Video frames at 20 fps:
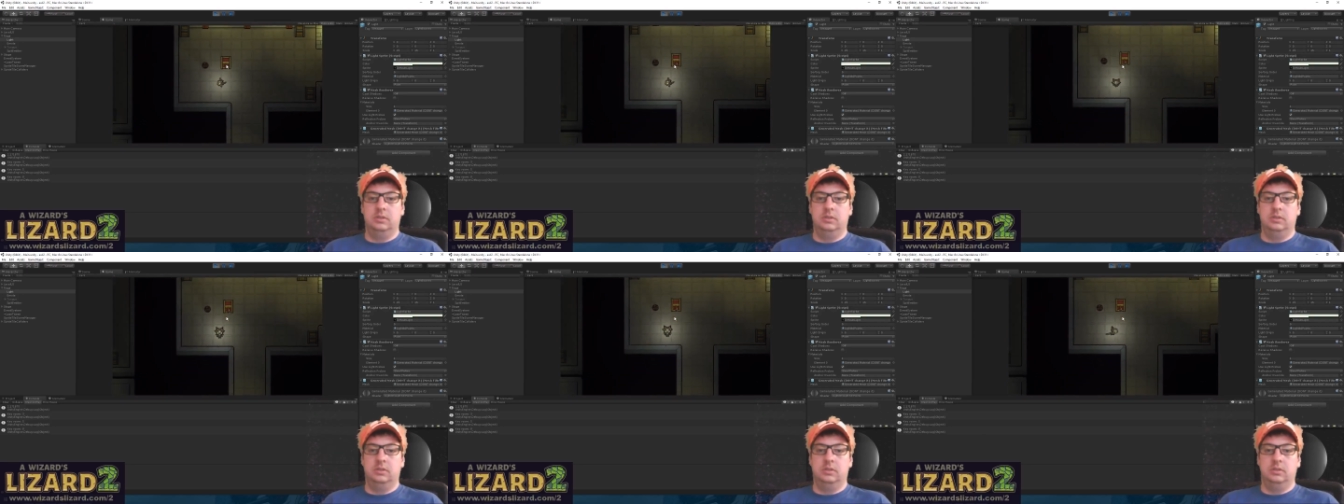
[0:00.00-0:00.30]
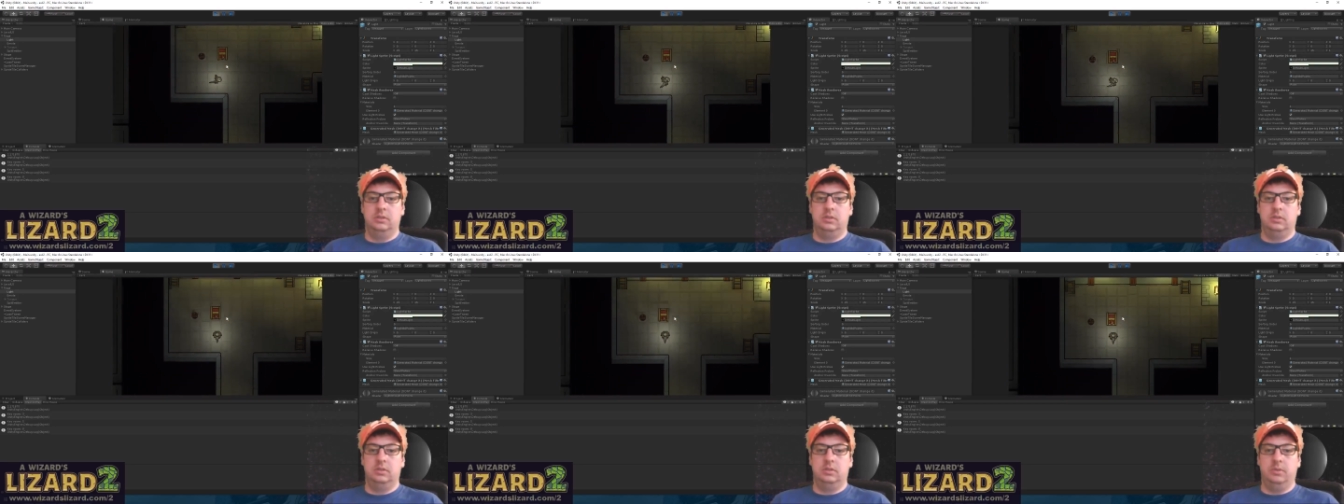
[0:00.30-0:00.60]

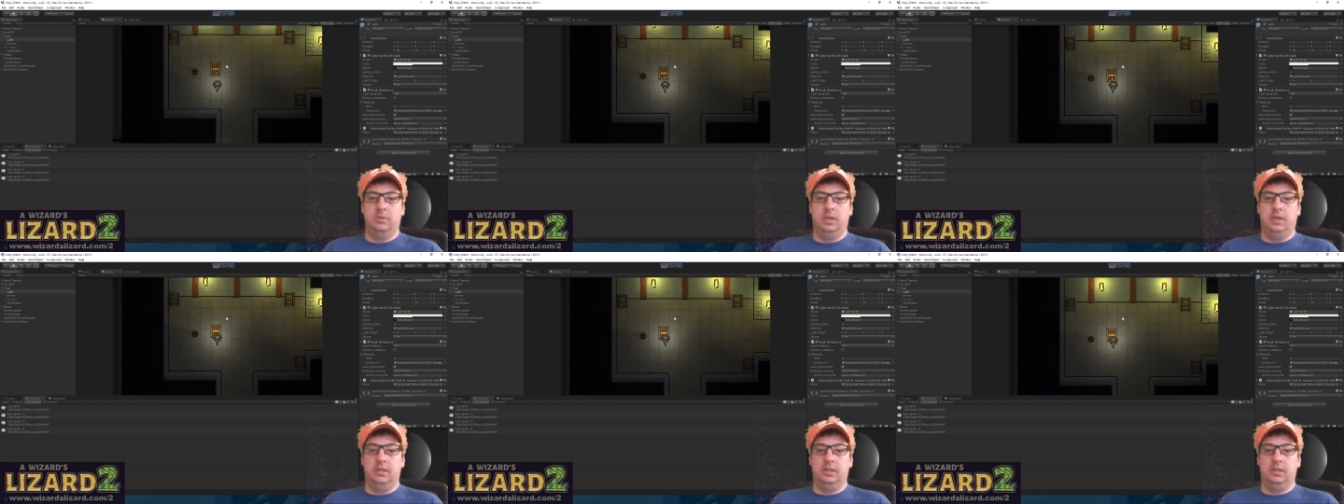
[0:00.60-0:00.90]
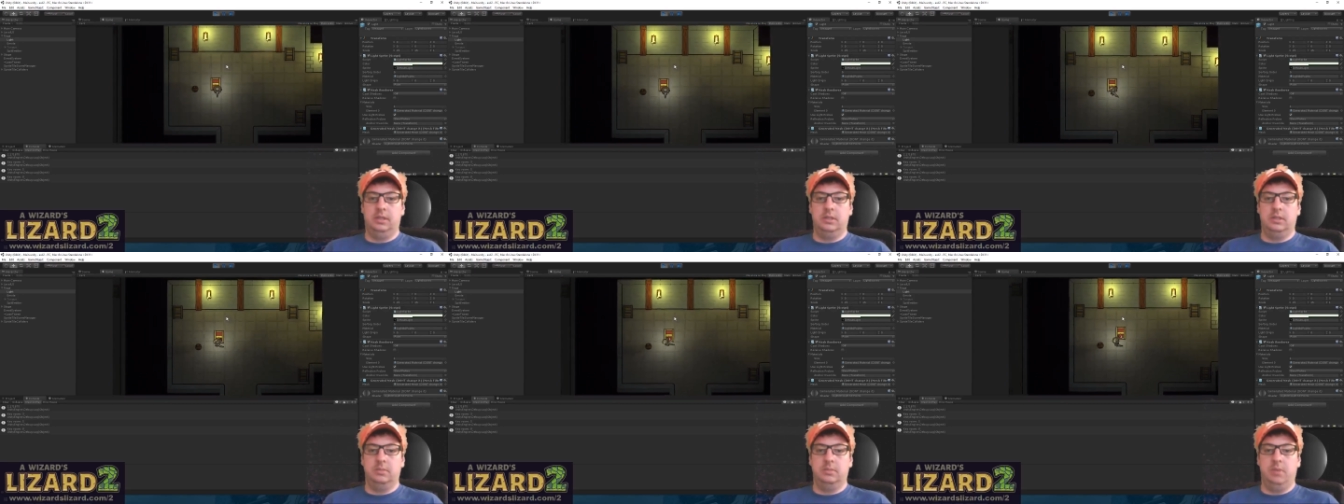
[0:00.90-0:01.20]
So we got
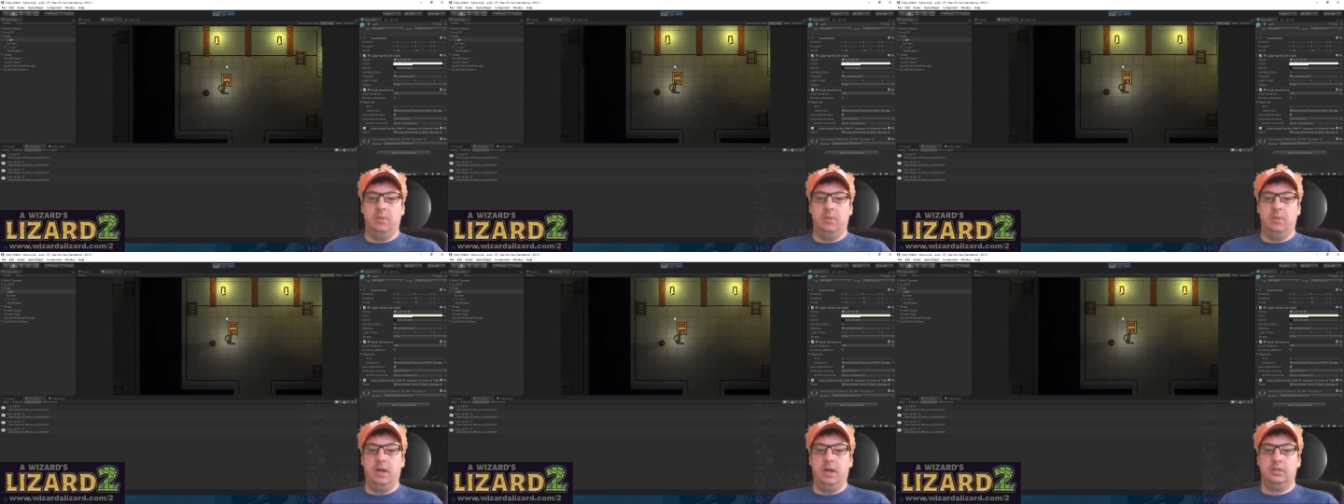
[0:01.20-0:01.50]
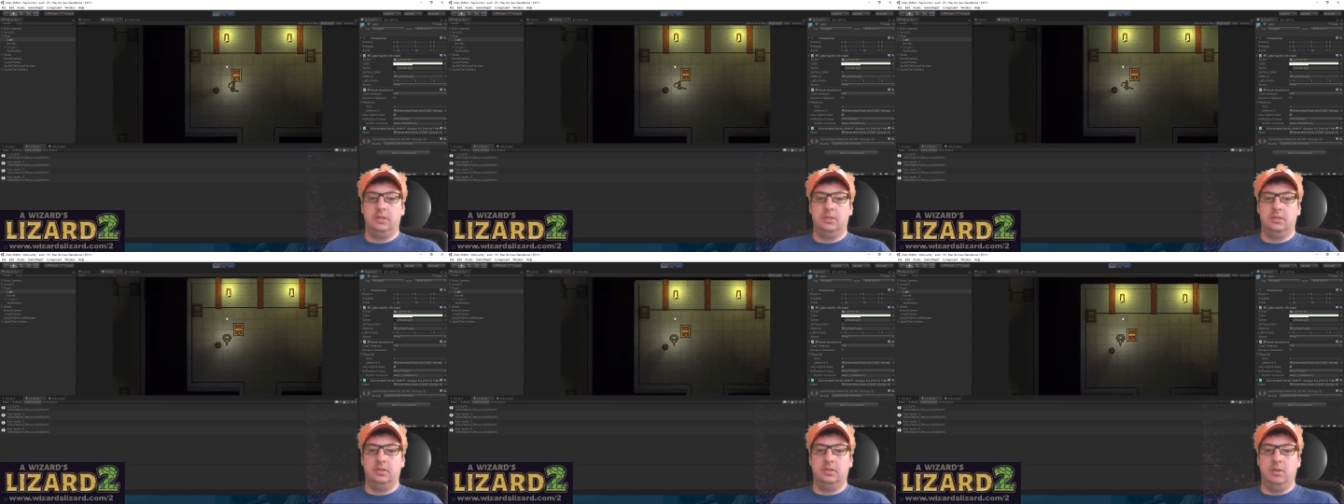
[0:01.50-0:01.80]
this
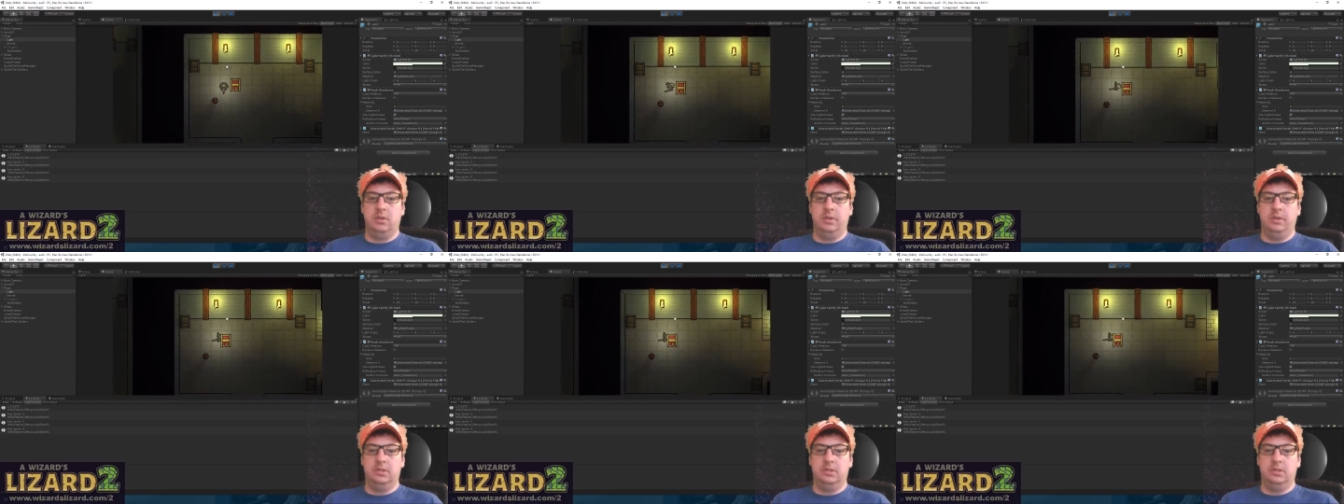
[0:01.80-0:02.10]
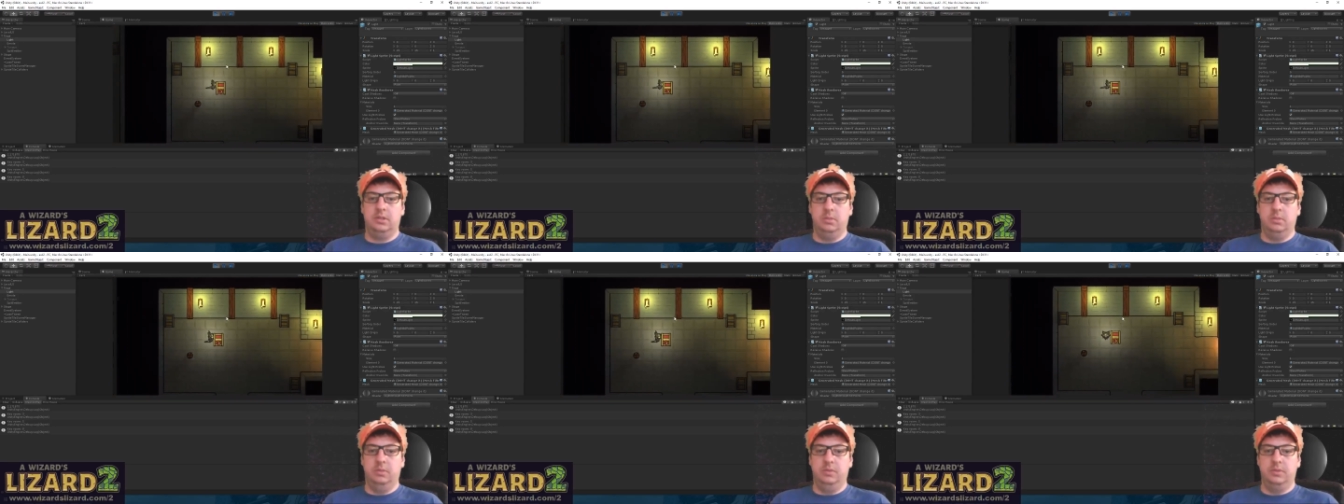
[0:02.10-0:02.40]
box. Oh, we can still
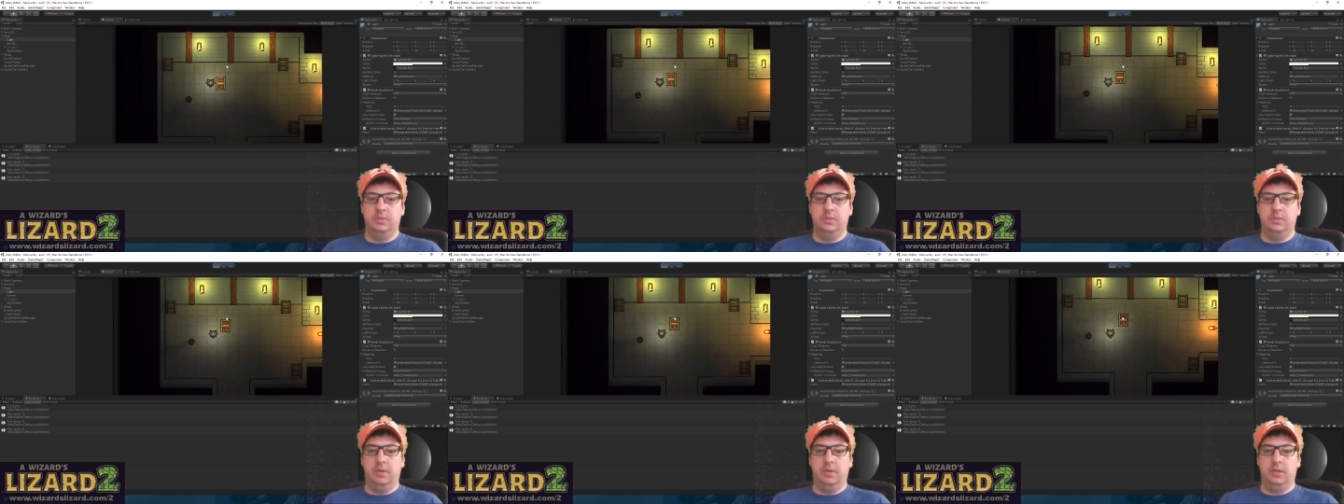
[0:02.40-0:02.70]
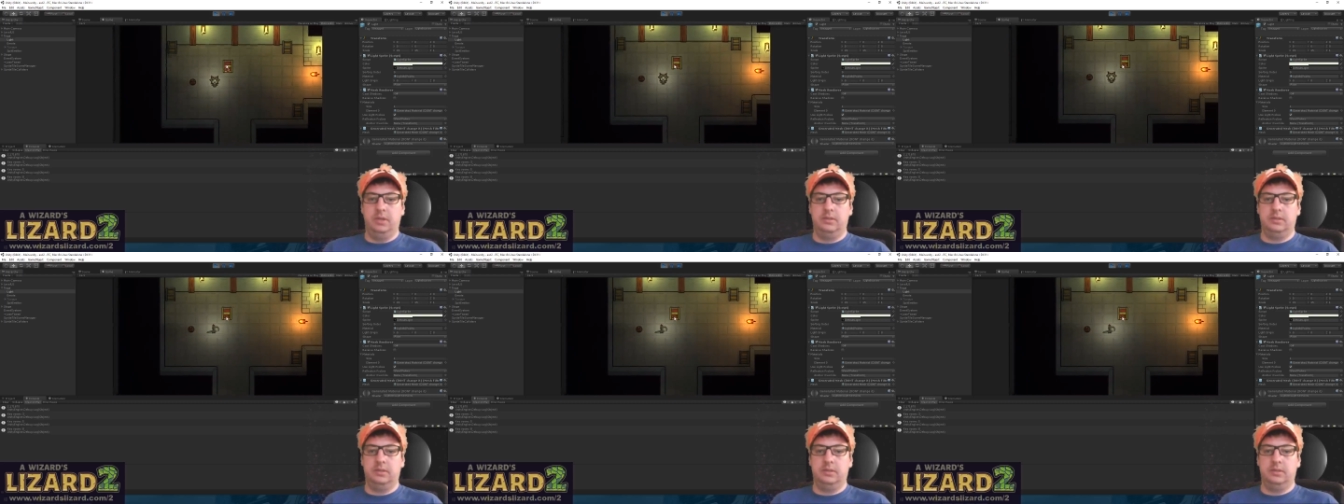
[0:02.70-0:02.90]
move this box.